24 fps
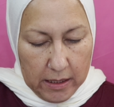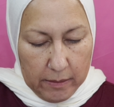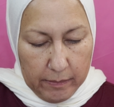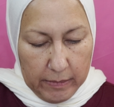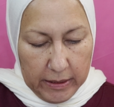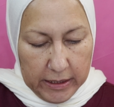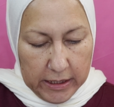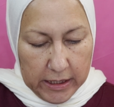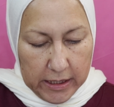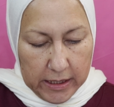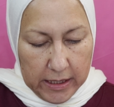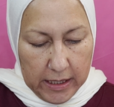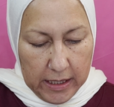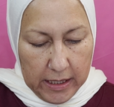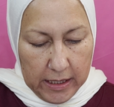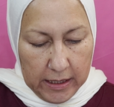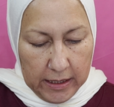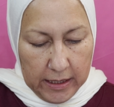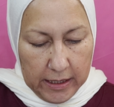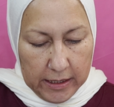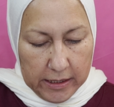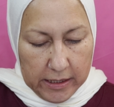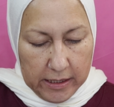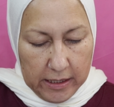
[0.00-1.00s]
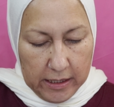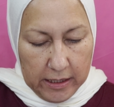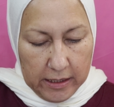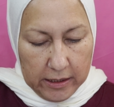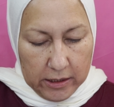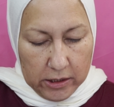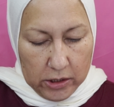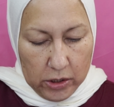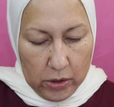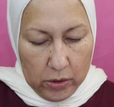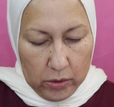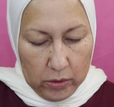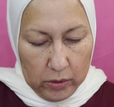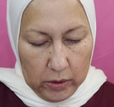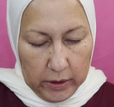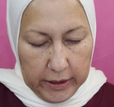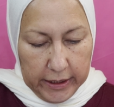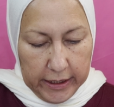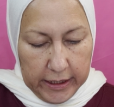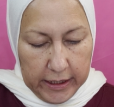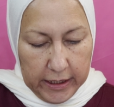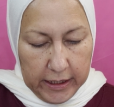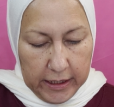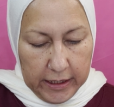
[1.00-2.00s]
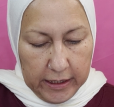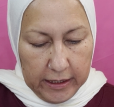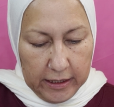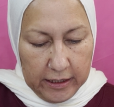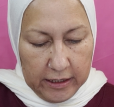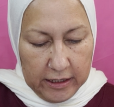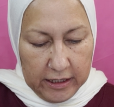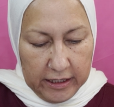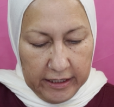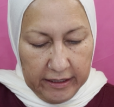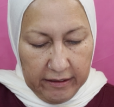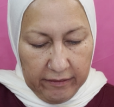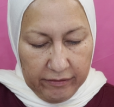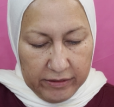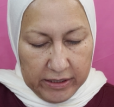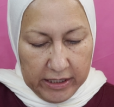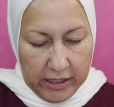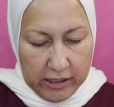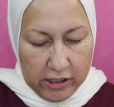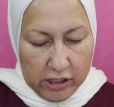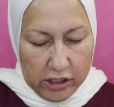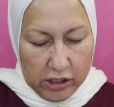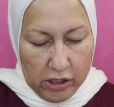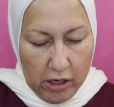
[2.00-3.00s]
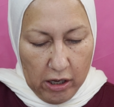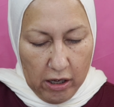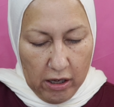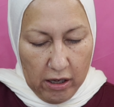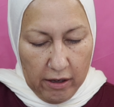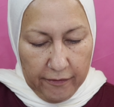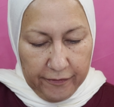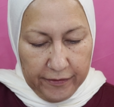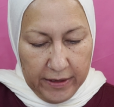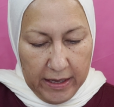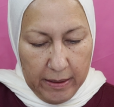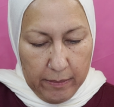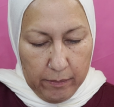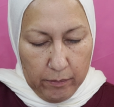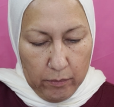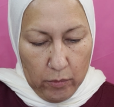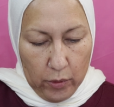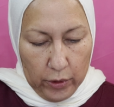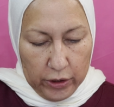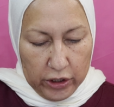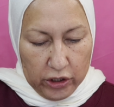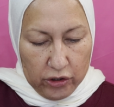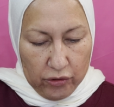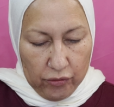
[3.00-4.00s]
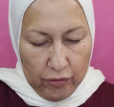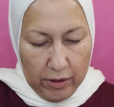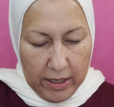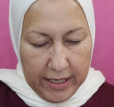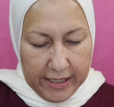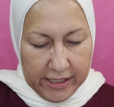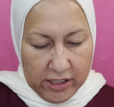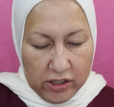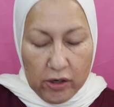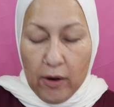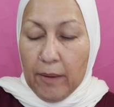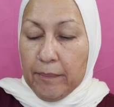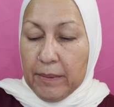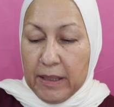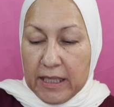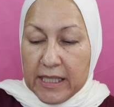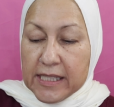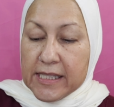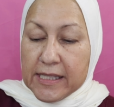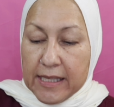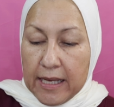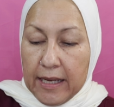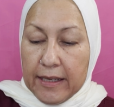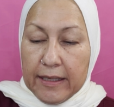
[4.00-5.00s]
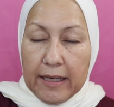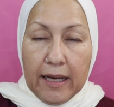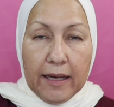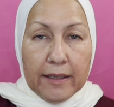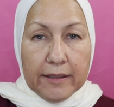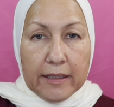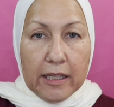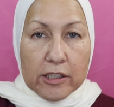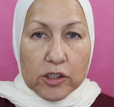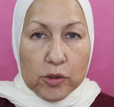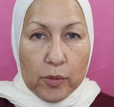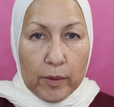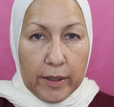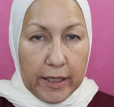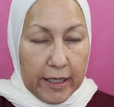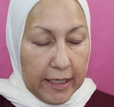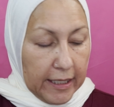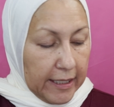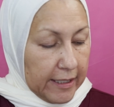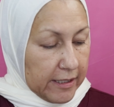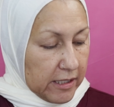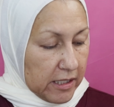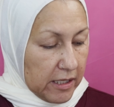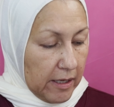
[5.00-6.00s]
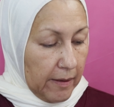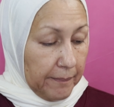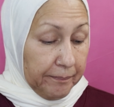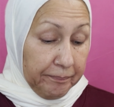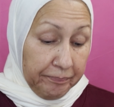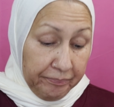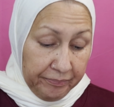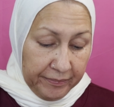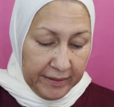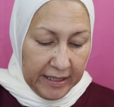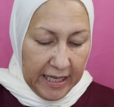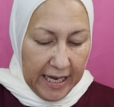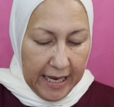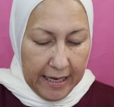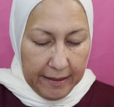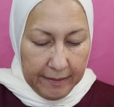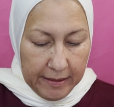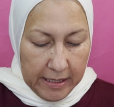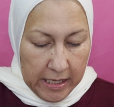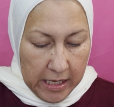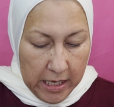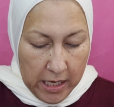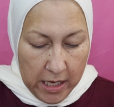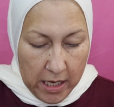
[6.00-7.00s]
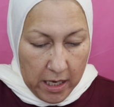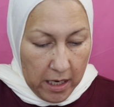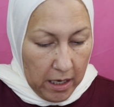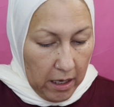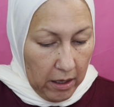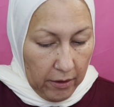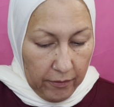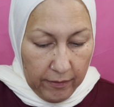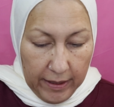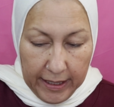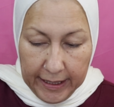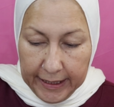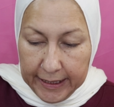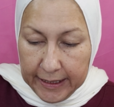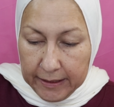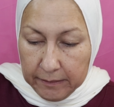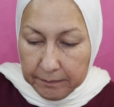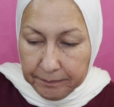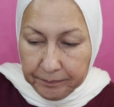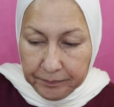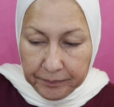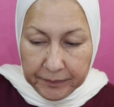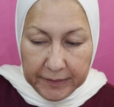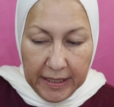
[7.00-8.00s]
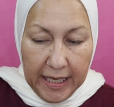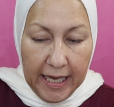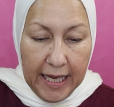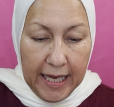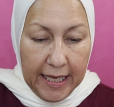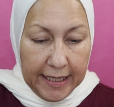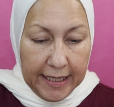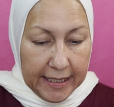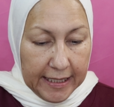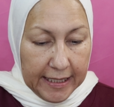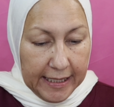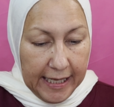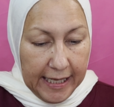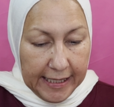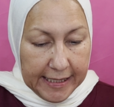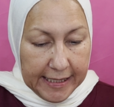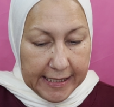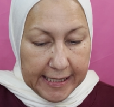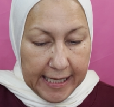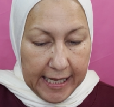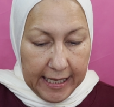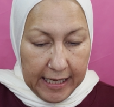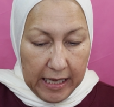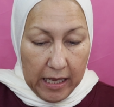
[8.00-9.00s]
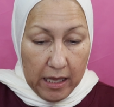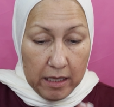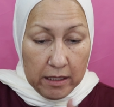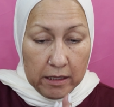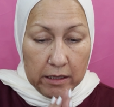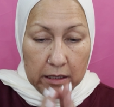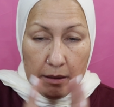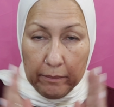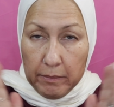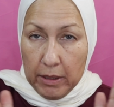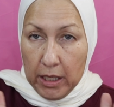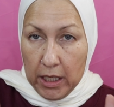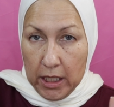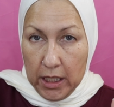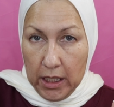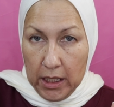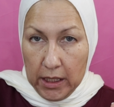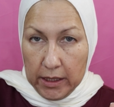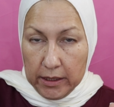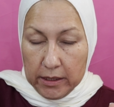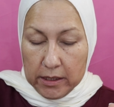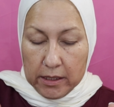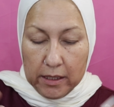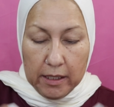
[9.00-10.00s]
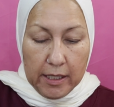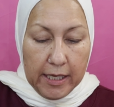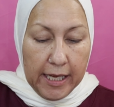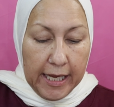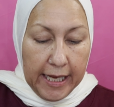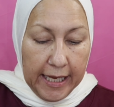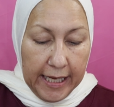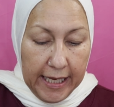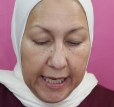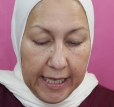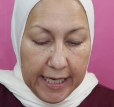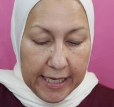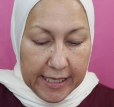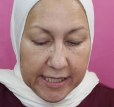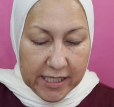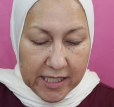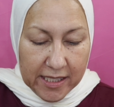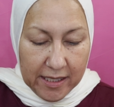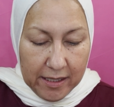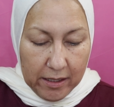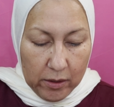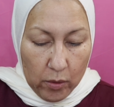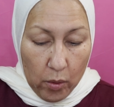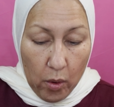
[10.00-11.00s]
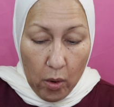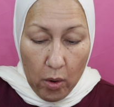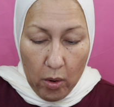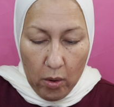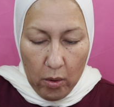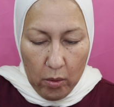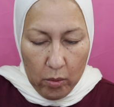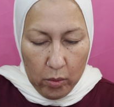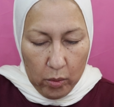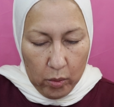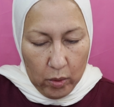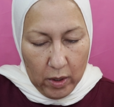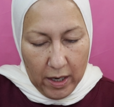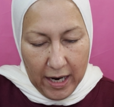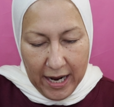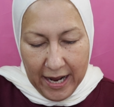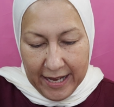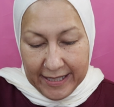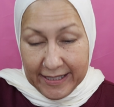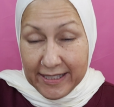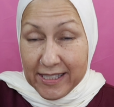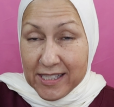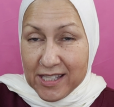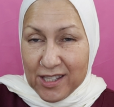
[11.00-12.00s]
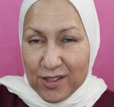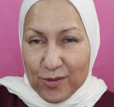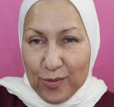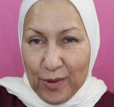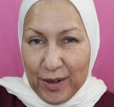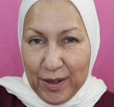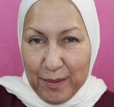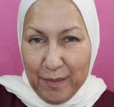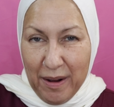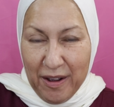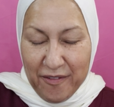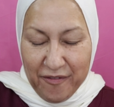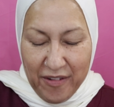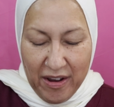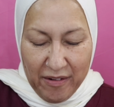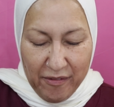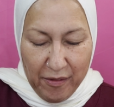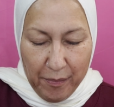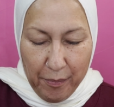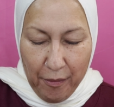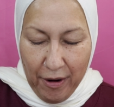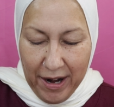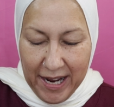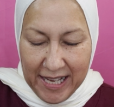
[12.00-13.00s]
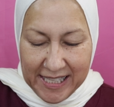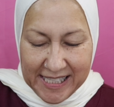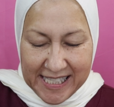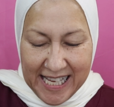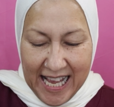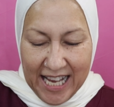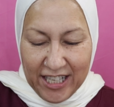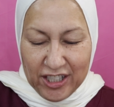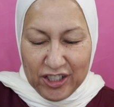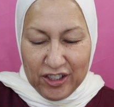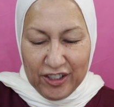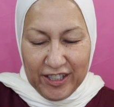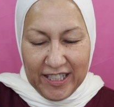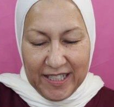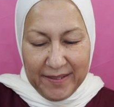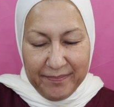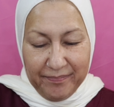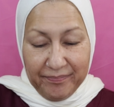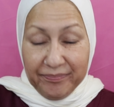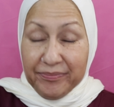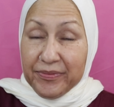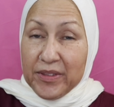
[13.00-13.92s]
My skin isn't totally, it leaves it soft and moisturized. So I'm going to say, yeah, that's what it is. So, okay. Alrighty. And the next thing in the box is, oh, this is one of my favorite brands, actually.